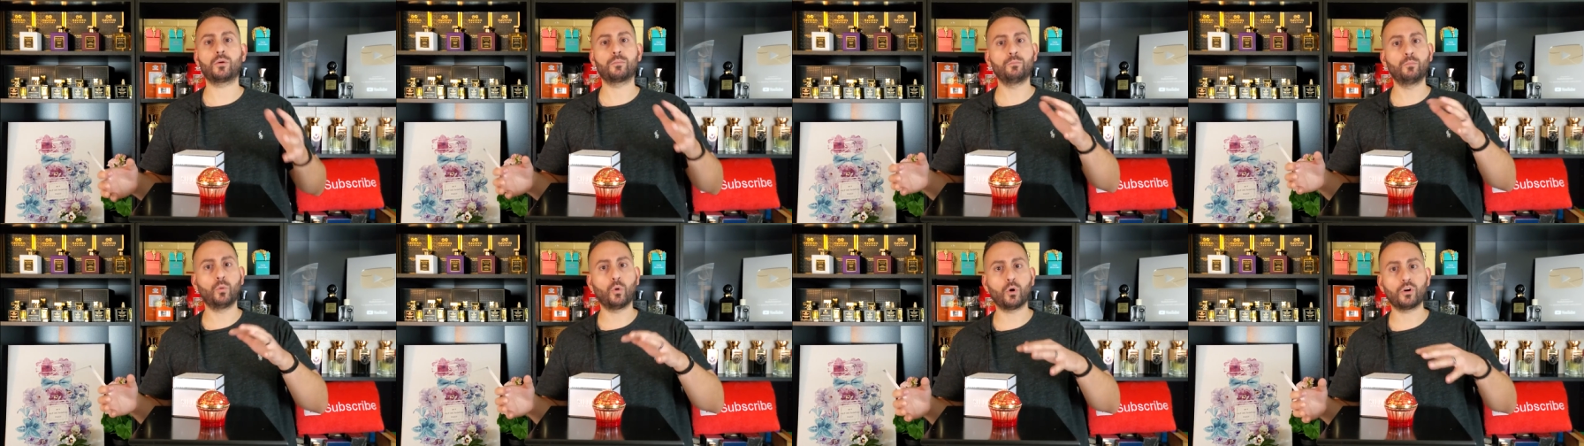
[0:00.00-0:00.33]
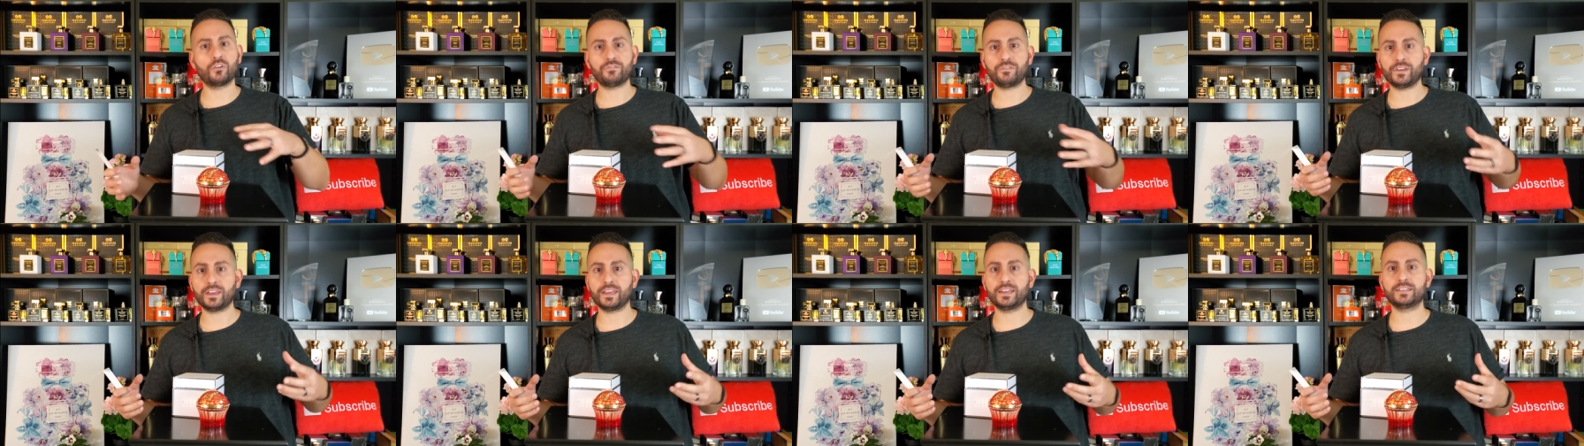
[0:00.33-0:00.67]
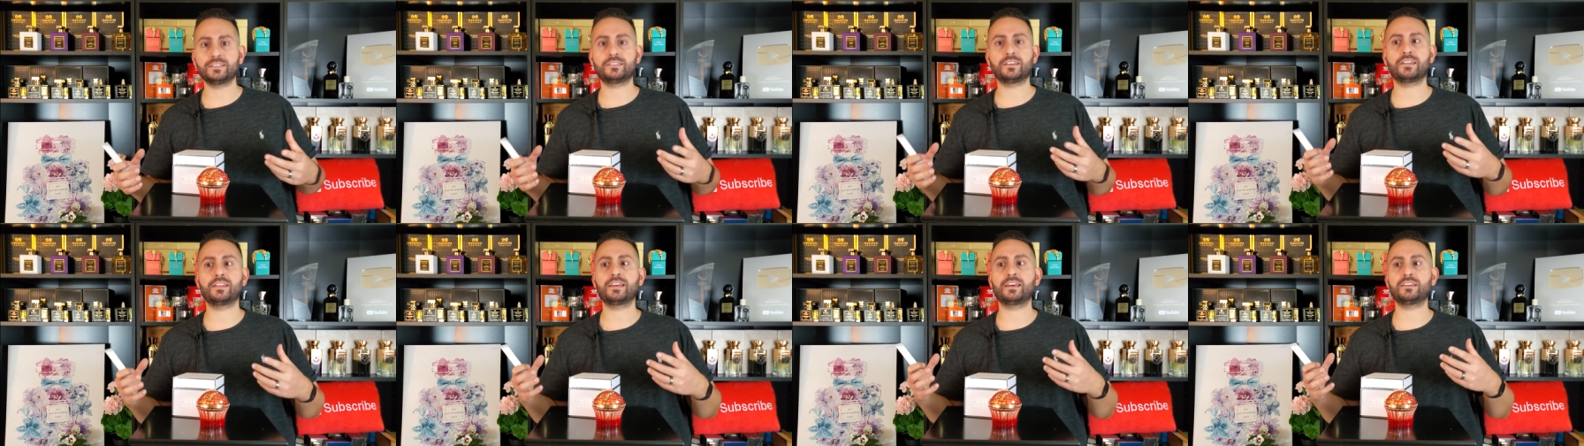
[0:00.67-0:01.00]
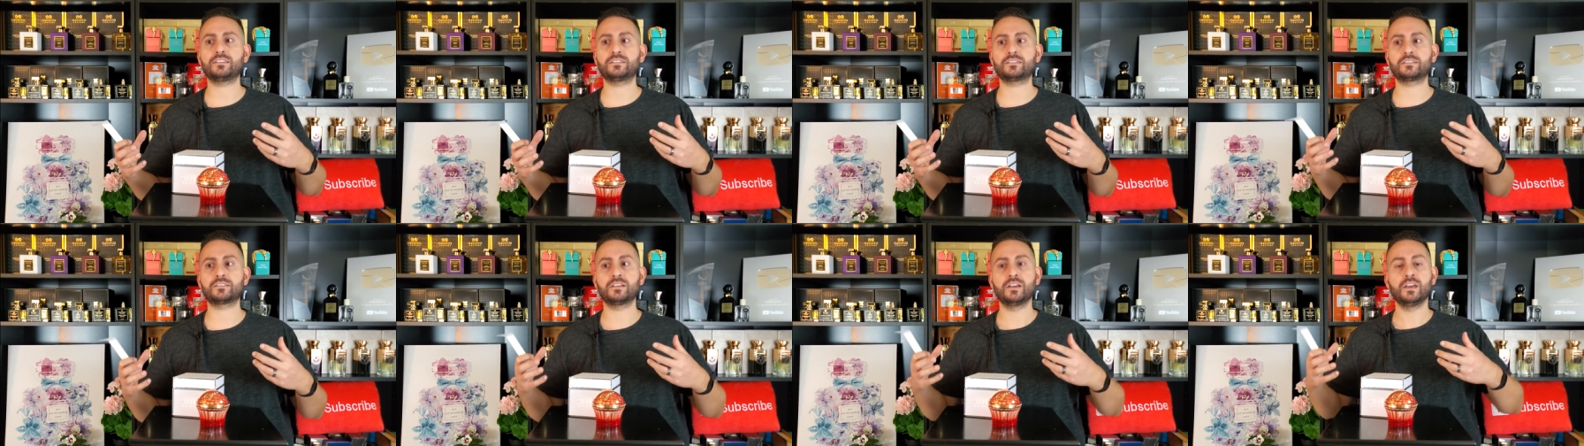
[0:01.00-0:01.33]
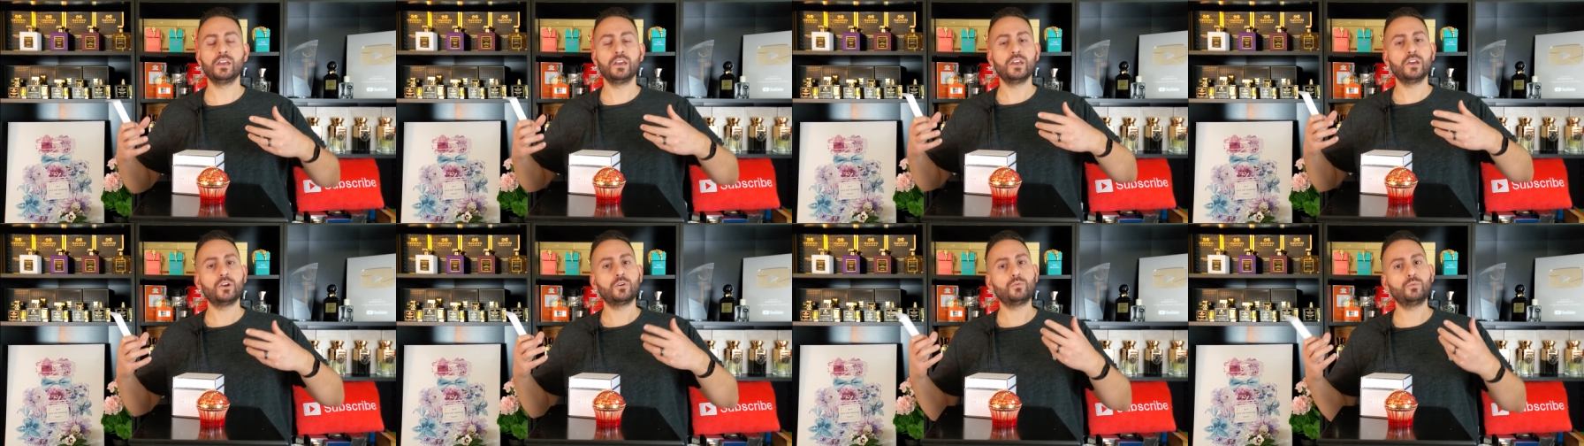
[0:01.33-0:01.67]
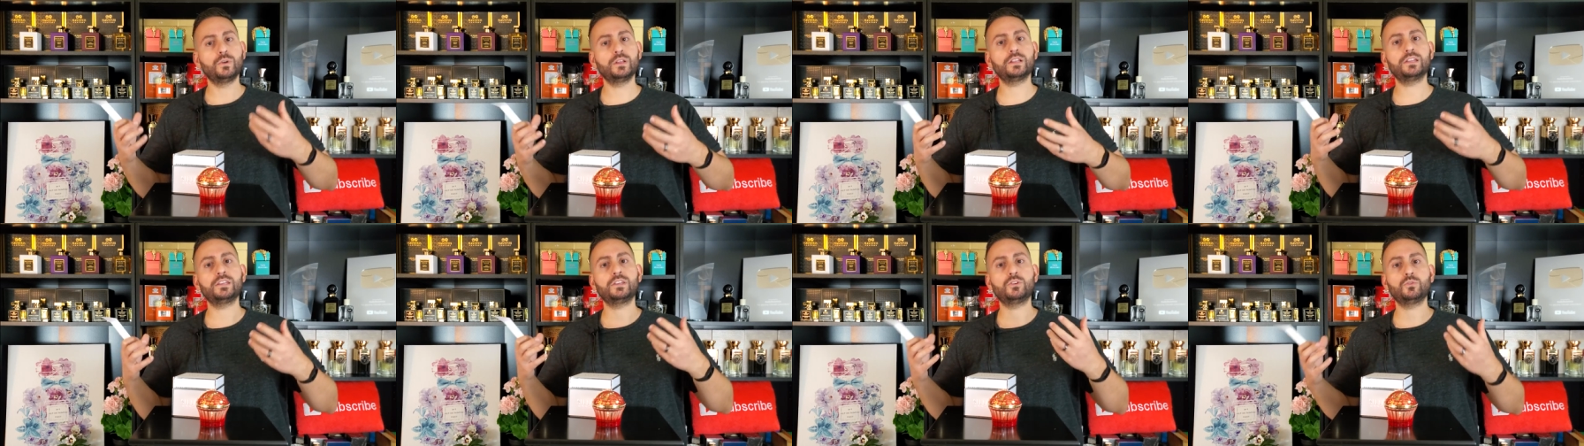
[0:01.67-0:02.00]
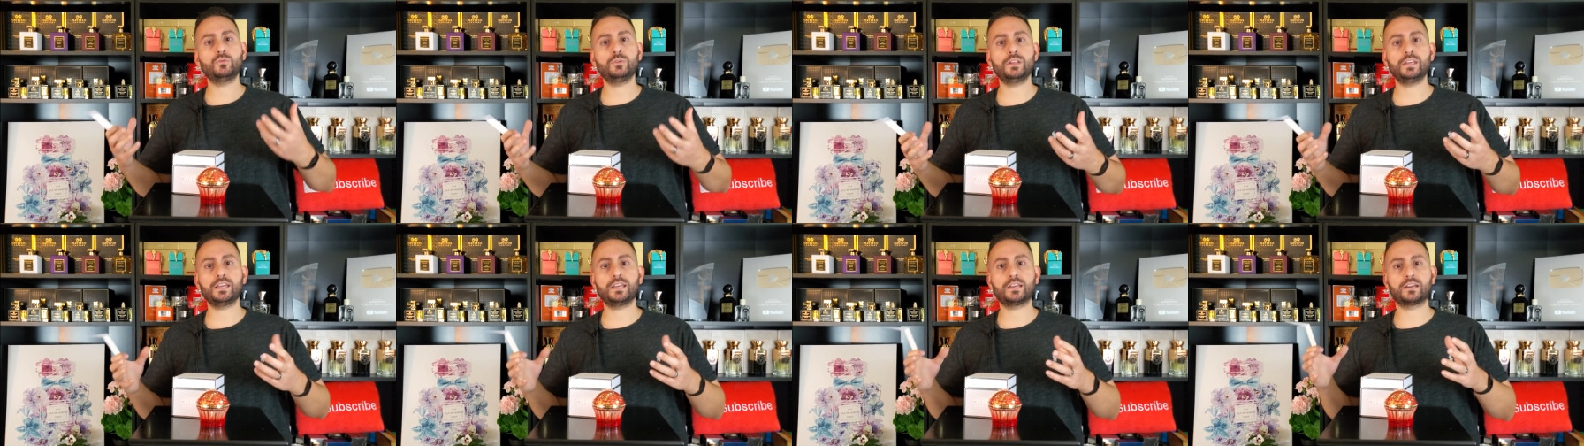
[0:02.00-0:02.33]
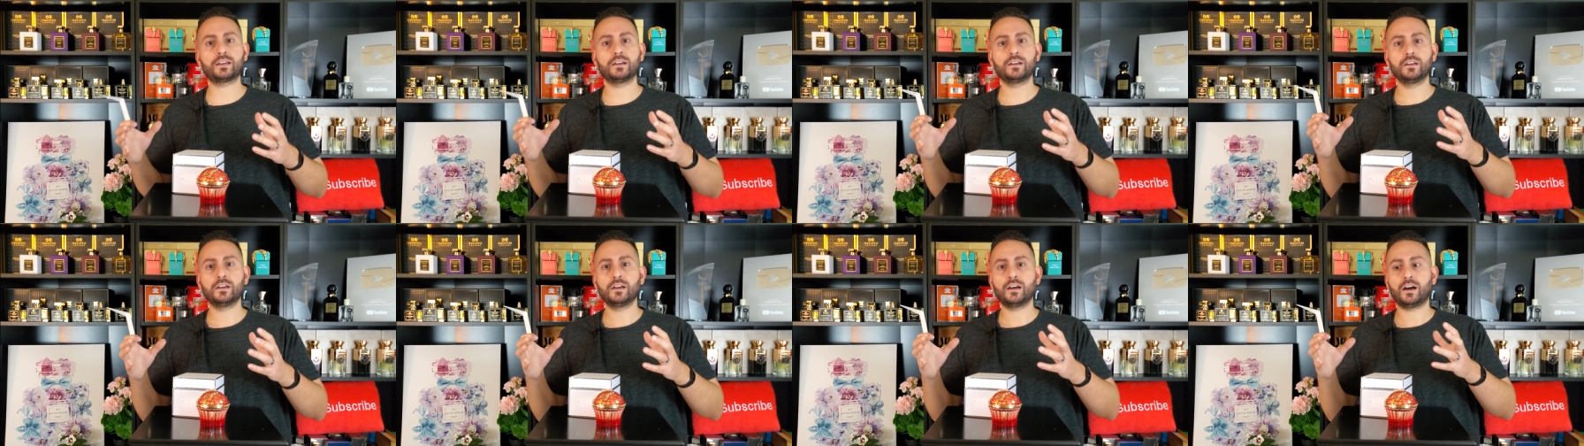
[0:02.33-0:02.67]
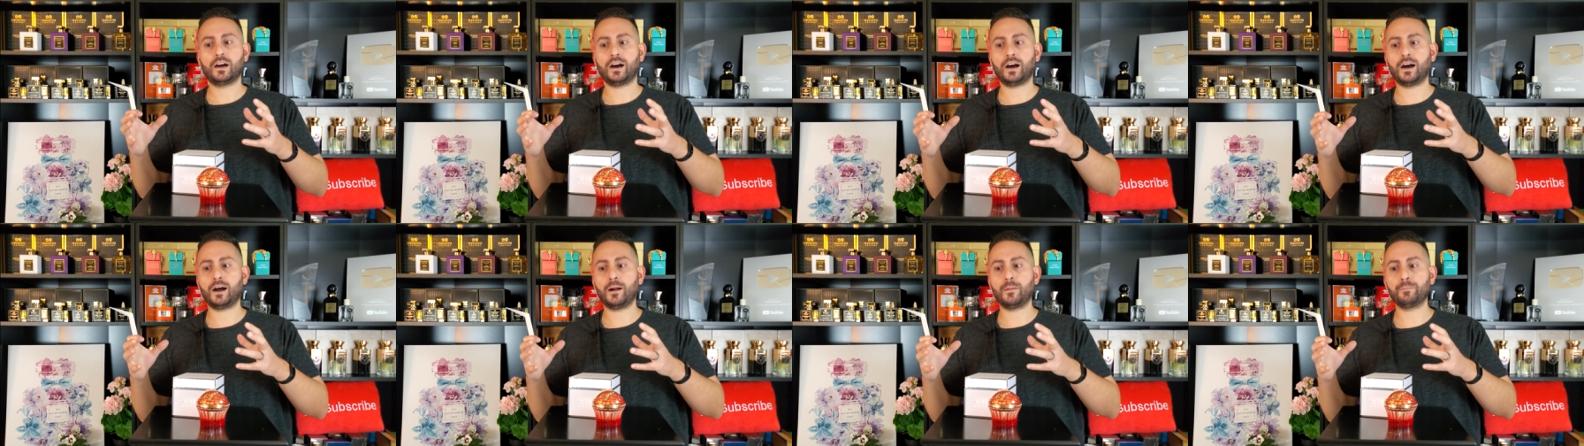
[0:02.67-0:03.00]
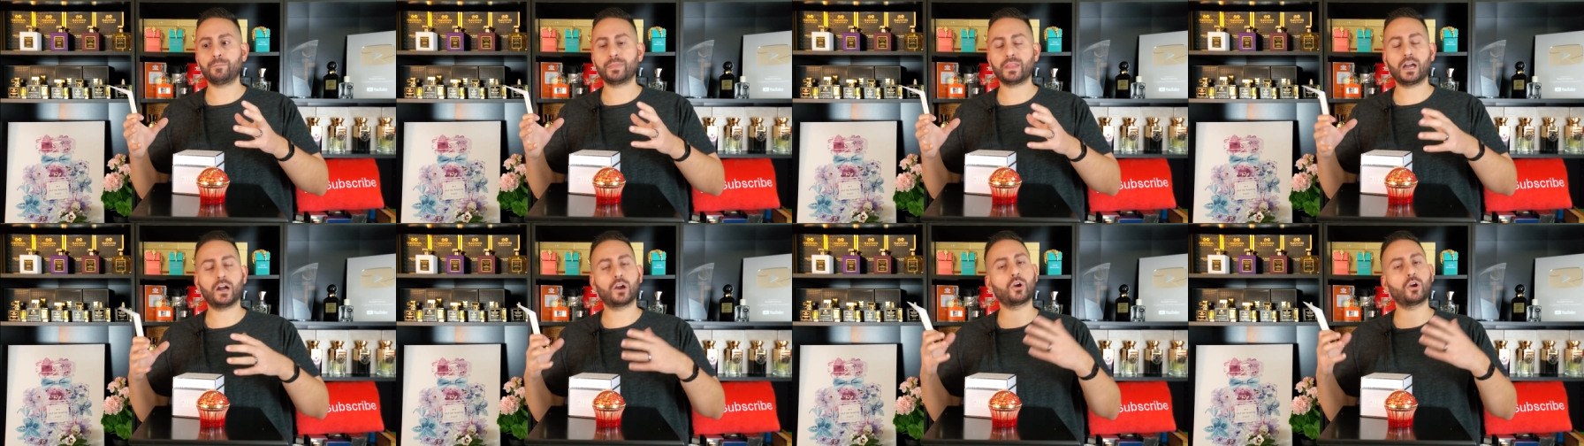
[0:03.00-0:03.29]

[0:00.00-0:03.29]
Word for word: morphing into this really unique um,